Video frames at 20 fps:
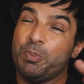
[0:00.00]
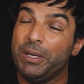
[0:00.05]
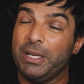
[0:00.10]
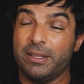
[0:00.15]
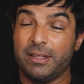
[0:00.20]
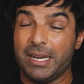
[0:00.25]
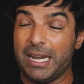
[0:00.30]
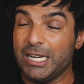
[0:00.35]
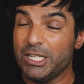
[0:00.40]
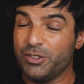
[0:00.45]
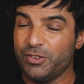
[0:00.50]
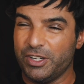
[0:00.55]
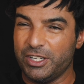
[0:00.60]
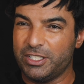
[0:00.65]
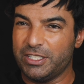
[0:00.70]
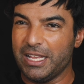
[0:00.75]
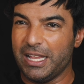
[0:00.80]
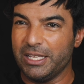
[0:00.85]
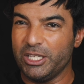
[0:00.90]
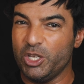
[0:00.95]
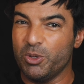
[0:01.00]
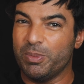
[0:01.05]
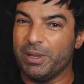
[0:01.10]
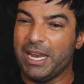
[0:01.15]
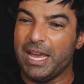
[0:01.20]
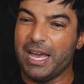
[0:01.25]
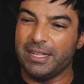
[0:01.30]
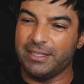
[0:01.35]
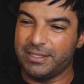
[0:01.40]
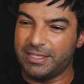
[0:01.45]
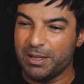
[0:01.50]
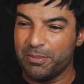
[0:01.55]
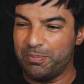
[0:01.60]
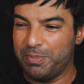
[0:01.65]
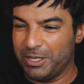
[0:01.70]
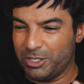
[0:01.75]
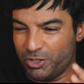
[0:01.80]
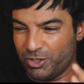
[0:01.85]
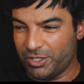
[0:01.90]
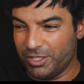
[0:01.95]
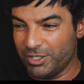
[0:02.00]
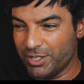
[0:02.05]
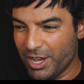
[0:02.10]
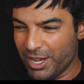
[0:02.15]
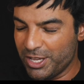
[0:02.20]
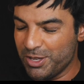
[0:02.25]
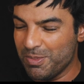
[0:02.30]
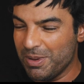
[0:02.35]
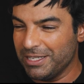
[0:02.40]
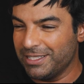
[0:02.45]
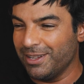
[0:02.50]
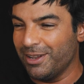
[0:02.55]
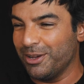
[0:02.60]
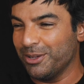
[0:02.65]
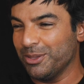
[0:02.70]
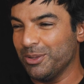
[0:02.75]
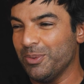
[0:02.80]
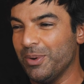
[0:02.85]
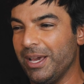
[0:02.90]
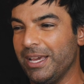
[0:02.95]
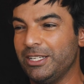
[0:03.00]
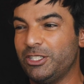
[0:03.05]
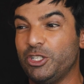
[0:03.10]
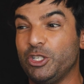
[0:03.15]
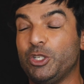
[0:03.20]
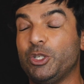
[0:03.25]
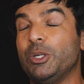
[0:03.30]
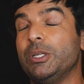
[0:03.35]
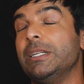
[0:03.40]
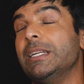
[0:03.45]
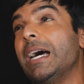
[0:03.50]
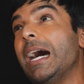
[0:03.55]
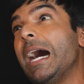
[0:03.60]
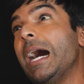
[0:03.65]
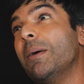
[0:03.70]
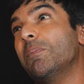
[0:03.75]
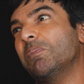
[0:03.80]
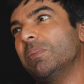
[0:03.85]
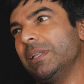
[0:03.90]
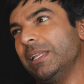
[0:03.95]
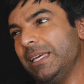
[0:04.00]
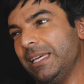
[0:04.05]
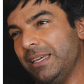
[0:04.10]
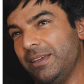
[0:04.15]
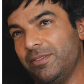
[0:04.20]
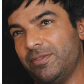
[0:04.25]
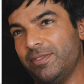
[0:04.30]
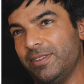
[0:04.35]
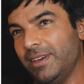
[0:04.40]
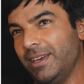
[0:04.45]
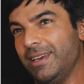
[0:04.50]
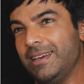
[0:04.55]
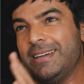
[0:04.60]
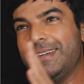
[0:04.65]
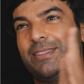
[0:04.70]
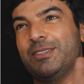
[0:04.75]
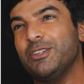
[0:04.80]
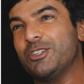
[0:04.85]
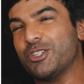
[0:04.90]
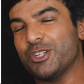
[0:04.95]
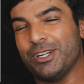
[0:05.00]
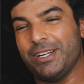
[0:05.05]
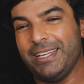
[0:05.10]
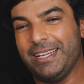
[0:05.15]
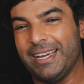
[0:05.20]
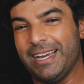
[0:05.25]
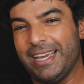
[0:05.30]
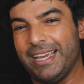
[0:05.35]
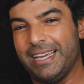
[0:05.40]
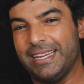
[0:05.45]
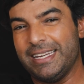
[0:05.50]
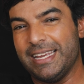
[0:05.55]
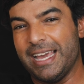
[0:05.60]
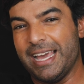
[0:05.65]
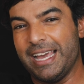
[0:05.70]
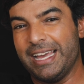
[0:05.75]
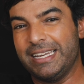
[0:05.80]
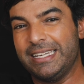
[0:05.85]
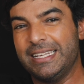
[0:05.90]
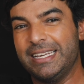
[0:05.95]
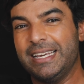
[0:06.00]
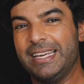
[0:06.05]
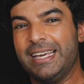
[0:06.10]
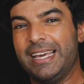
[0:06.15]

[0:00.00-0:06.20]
spiel that I just finished telling you, but had some pictures to document along the way. She could not believe the journey I had had